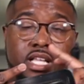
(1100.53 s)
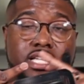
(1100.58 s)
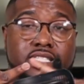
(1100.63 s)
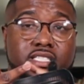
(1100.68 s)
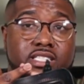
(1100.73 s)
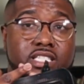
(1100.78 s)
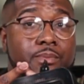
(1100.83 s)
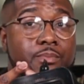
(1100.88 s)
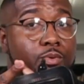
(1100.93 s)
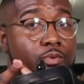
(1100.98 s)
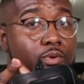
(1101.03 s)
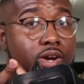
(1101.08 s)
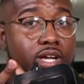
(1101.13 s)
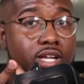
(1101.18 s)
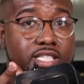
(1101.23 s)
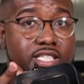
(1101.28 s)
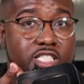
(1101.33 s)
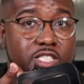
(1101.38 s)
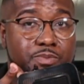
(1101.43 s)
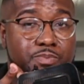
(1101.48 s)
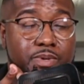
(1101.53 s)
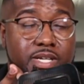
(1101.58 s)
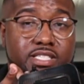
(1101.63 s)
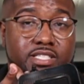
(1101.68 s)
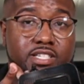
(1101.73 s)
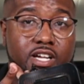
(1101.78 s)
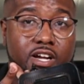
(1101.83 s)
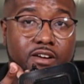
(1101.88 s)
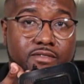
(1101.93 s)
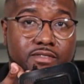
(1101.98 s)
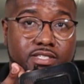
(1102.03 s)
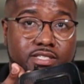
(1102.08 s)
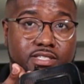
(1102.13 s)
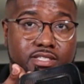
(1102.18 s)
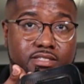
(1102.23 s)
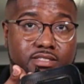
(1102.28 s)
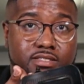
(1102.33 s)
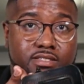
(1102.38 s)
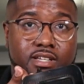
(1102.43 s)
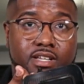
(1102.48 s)
Temporarily suspend
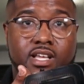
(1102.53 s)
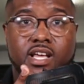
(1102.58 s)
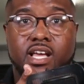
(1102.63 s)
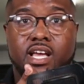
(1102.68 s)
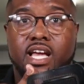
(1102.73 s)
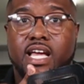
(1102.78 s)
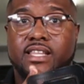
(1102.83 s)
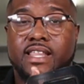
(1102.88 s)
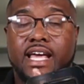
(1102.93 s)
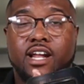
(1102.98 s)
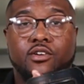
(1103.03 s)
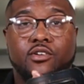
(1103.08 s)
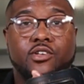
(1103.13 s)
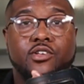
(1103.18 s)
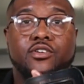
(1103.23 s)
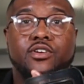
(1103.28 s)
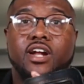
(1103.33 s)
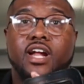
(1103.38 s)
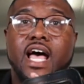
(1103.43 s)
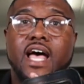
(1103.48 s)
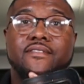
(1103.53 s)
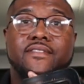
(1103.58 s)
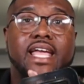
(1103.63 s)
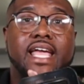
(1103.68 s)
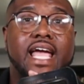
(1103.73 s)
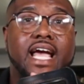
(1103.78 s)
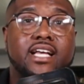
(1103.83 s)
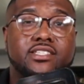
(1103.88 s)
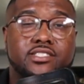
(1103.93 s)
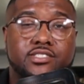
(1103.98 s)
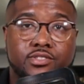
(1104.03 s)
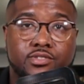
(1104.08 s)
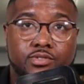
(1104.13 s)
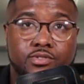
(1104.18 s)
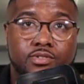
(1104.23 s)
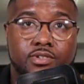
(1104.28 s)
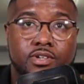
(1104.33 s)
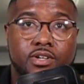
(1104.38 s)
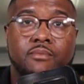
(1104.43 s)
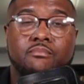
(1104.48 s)
services. You don't have to
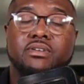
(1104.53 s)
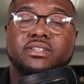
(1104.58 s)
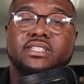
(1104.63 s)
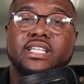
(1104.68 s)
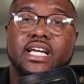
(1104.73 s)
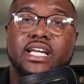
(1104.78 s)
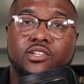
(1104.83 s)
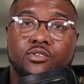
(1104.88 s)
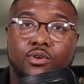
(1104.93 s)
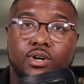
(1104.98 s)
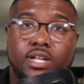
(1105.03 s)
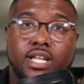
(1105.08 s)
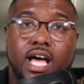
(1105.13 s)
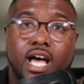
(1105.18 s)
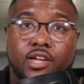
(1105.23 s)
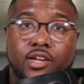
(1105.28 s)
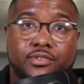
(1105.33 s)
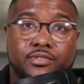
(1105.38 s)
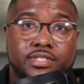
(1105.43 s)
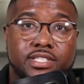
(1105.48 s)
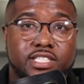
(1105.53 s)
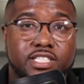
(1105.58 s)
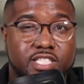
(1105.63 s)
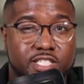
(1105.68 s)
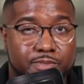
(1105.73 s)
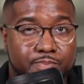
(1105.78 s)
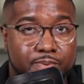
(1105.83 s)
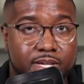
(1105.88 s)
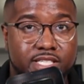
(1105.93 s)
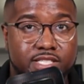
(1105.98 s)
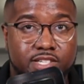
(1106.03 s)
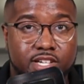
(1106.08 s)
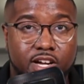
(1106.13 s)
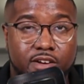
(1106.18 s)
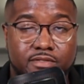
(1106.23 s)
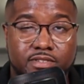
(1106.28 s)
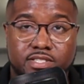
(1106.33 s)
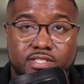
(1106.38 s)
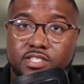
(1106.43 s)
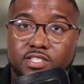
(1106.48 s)
cancel, but they do allow you to suspend
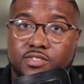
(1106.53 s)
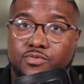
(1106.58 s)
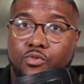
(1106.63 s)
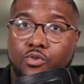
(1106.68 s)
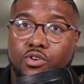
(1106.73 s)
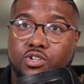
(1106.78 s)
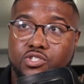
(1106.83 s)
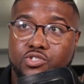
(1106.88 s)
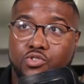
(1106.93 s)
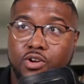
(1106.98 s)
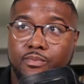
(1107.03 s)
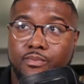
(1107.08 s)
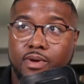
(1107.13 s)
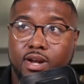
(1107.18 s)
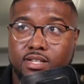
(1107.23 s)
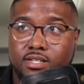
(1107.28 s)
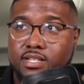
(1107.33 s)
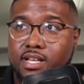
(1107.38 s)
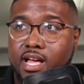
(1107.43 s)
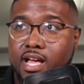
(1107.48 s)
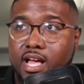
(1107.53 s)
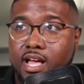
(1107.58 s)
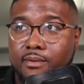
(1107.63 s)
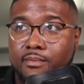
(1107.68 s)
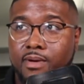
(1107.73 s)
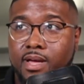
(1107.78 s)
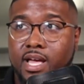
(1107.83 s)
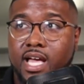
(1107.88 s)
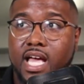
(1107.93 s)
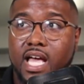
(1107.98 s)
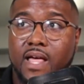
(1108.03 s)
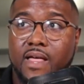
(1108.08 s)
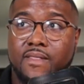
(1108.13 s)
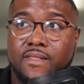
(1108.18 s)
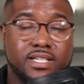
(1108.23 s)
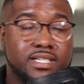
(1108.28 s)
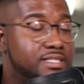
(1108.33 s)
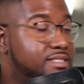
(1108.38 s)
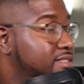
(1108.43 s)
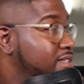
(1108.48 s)
services for a short amount of time. And
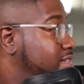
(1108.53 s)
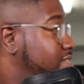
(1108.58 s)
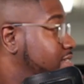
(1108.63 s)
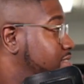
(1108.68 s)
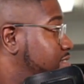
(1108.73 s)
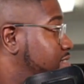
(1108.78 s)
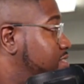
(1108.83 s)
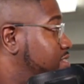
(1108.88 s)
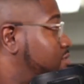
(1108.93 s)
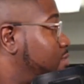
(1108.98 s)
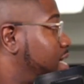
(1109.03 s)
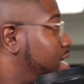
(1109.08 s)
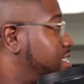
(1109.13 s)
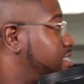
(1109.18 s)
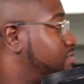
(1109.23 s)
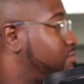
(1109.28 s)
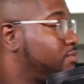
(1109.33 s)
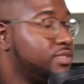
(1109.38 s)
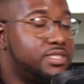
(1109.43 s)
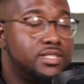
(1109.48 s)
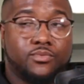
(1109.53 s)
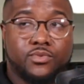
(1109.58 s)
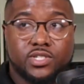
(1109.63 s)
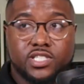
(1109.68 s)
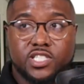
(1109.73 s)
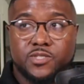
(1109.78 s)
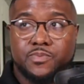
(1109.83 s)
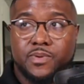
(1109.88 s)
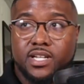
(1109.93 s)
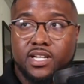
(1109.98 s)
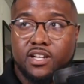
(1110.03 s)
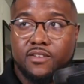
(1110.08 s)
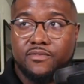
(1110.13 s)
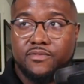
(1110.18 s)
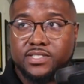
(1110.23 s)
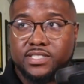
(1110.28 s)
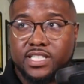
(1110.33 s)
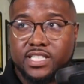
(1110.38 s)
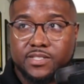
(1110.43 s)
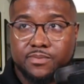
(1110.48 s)
this situation, we're suspending it for
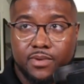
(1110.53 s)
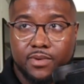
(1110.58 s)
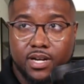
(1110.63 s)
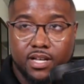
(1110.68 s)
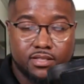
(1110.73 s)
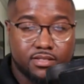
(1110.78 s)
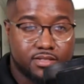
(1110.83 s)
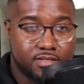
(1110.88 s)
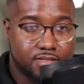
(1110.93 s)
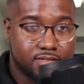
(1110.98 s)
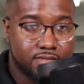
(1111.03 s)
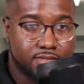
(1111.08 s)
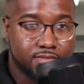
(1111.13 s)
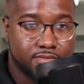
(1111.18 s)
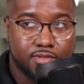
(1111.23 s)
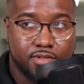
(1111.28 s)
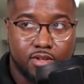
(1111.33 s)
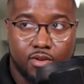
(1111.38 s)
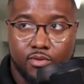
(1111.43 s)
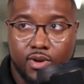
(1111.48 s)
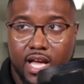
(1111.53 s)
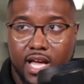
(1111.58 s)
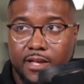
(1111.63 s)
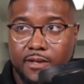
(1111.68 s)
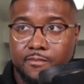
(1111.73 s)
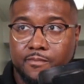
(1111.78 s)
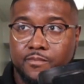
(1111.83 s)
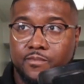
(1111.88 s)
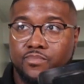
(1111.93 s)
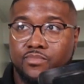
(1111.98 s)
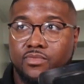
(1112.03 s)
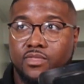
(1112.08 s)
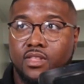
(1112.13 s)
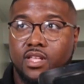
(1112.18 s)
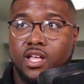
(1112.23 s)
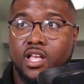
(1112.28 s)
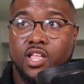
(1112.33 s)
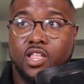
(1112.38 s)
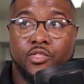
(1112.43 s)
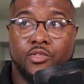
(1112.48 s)
6 months. Okay?
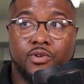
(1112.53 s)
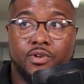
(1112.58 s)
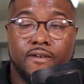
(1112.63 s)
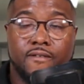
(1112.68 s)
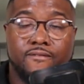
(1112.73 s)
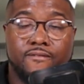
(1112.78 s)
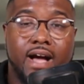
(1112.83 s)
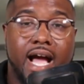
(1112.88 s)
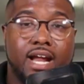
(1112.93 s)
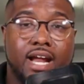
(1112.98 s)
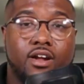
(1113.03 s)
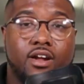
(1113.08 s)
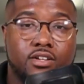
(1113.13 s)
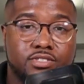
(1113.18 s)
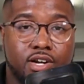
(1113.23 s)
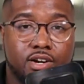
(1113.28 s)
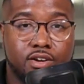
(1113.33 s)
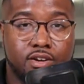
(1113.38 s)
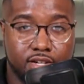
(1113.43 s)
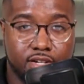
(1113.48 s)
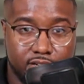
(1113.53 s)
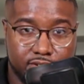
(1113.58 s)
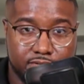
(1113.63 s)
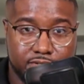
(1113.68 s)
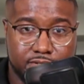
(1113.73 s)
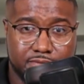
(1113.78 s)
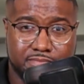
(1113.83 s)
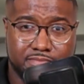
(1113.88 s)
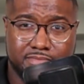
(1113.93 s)
You can find alternatives.